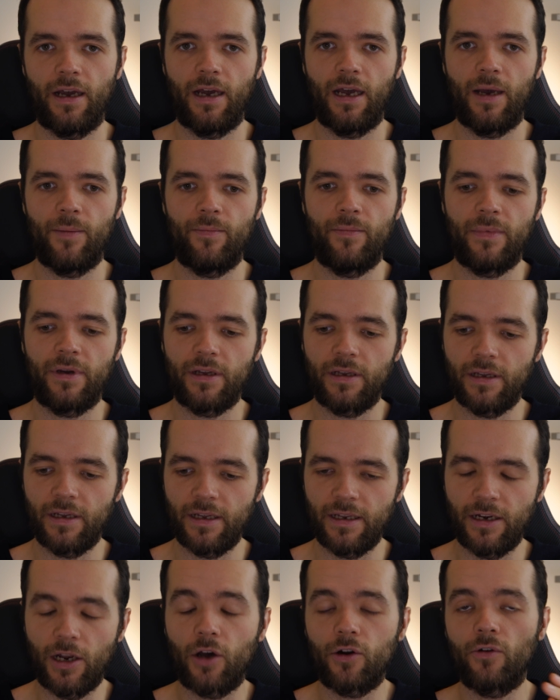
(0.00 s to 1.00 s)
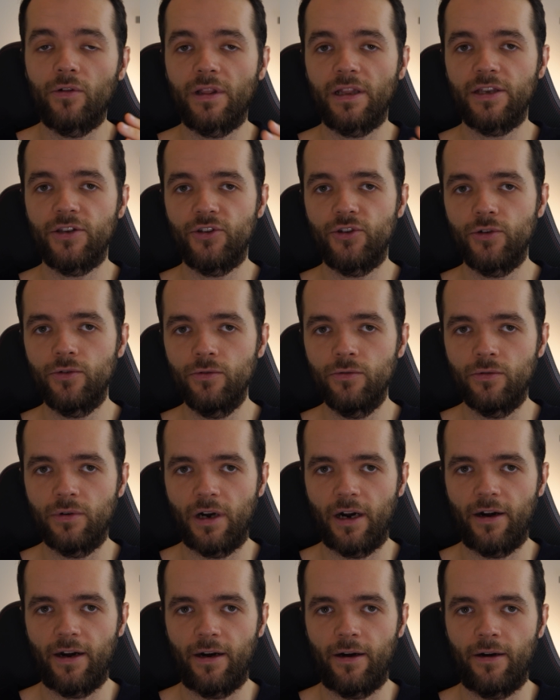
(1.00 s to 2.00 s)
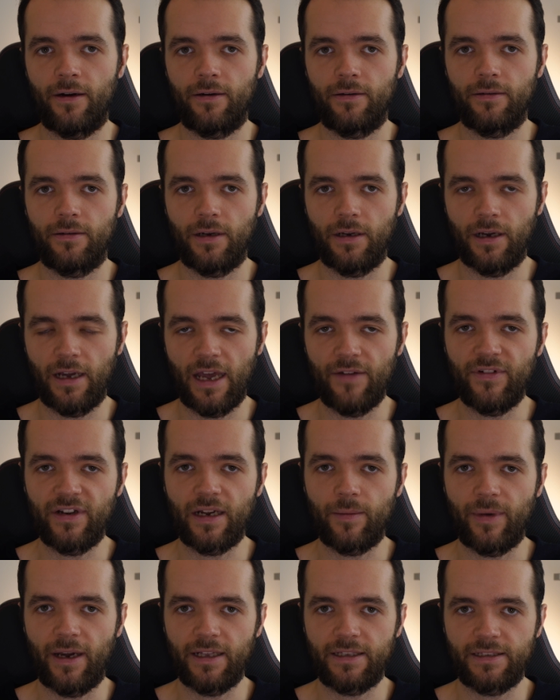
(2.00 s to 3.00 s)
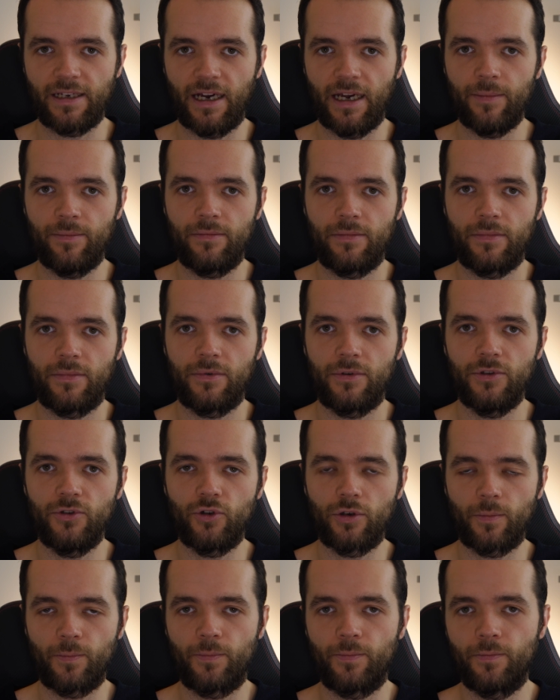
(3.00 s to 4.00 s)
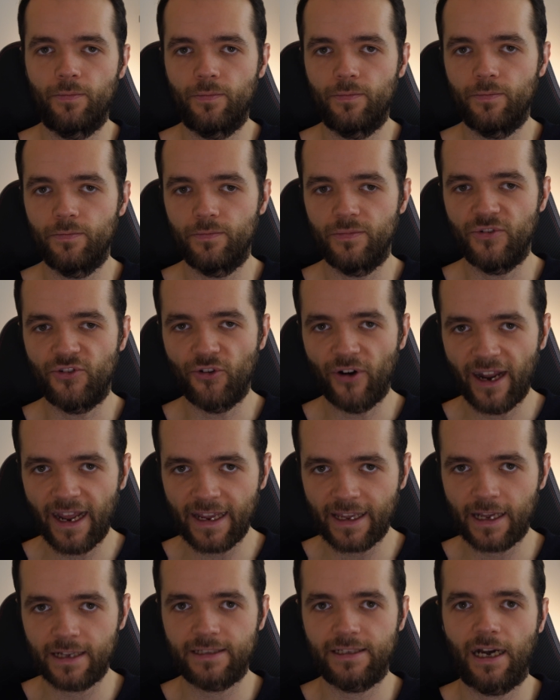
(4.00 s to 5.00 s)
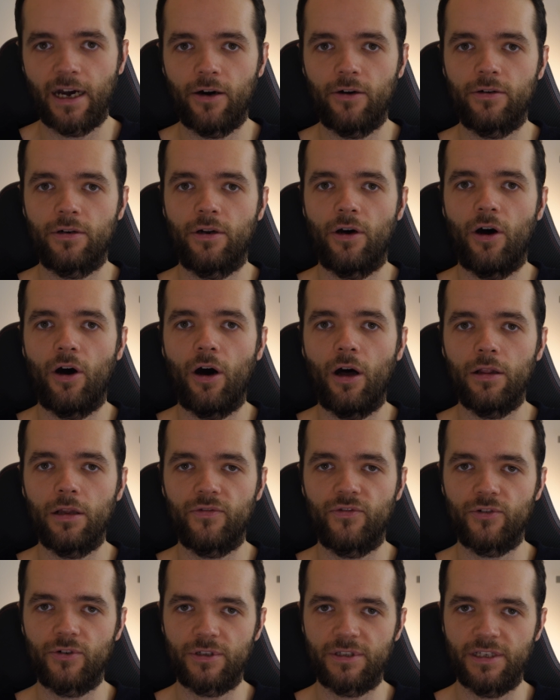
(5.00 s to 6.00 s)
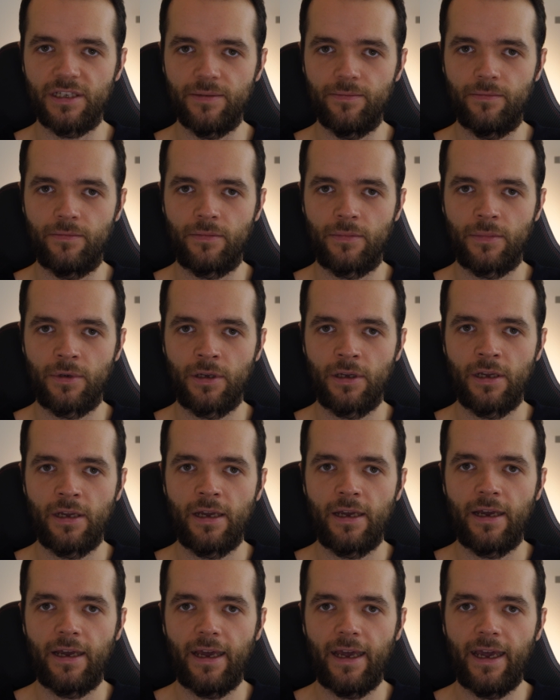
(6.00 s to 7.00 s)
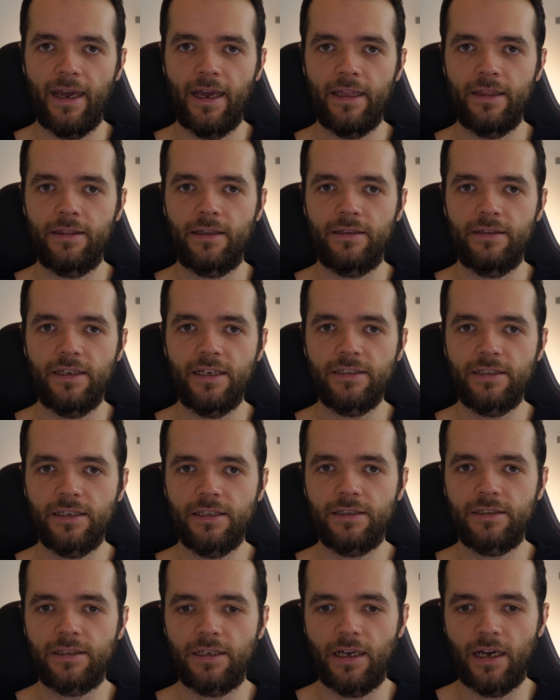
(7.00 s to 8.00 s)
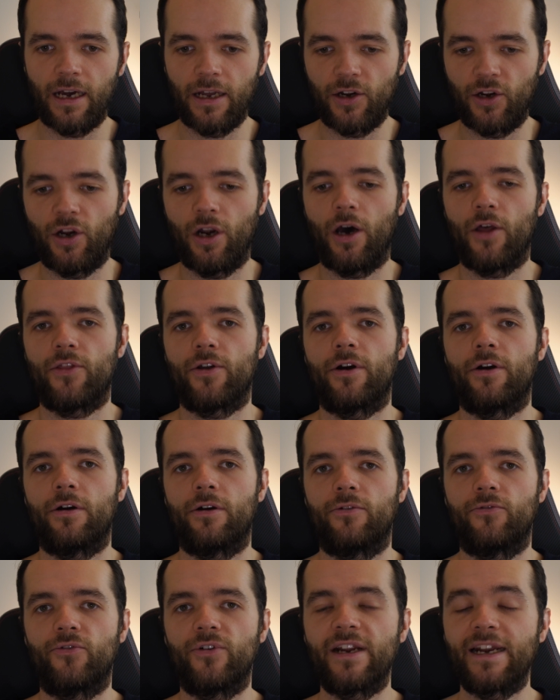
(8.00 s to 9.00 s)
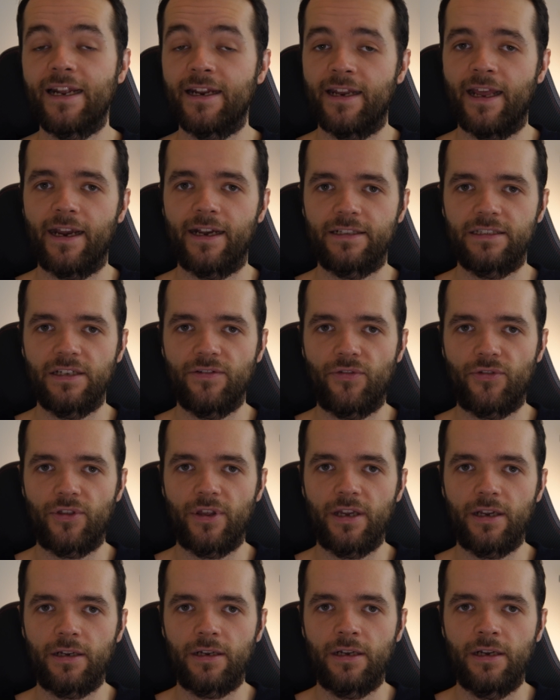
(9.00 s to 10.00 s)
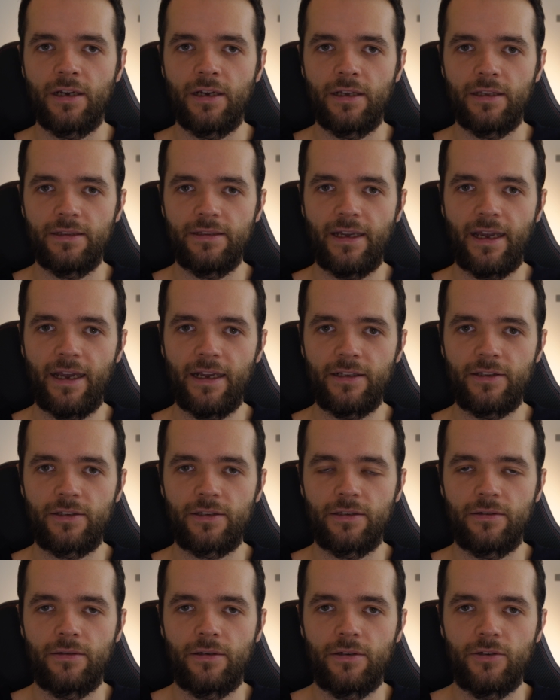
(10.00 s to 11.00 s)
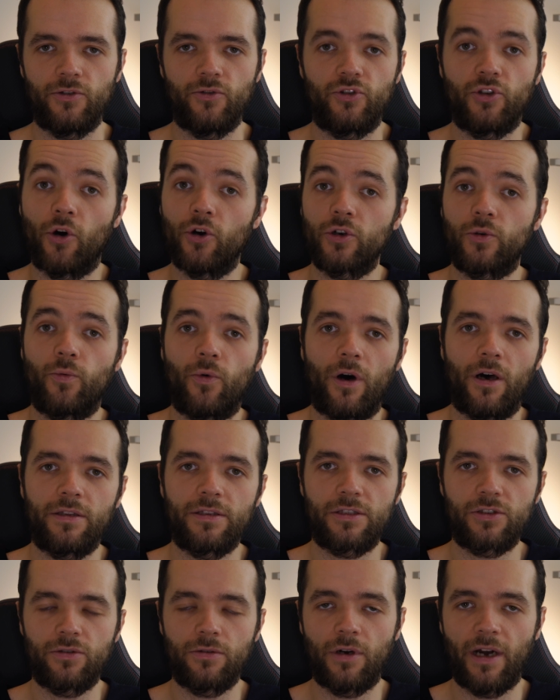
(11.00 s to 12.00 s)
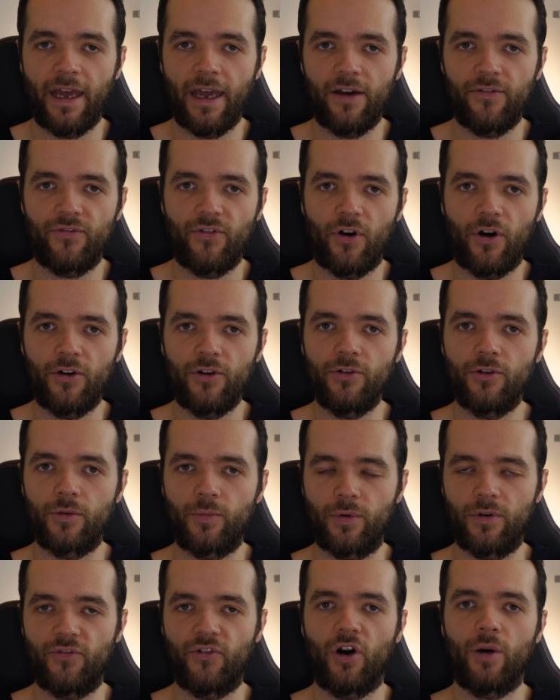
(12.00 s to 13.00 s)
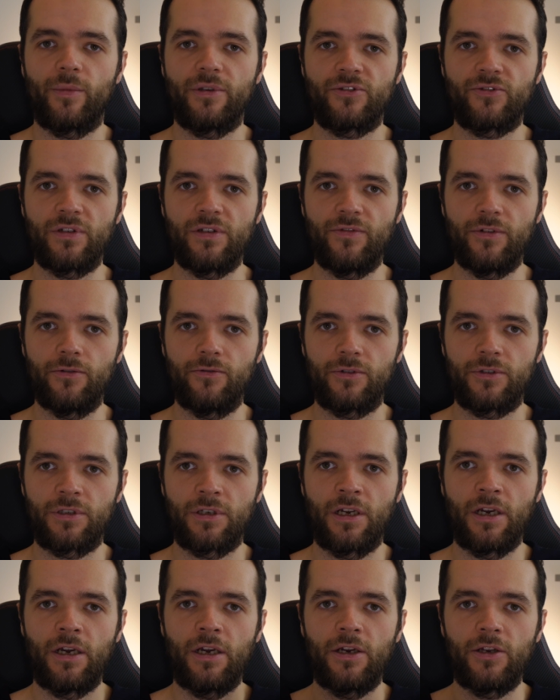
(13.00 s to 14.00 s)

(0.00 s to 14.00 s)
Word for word: Um, not only you are uh, having a bad time, you're dragging down all of your team. And this is another really negative thing that you don't want to have on your performance reviews.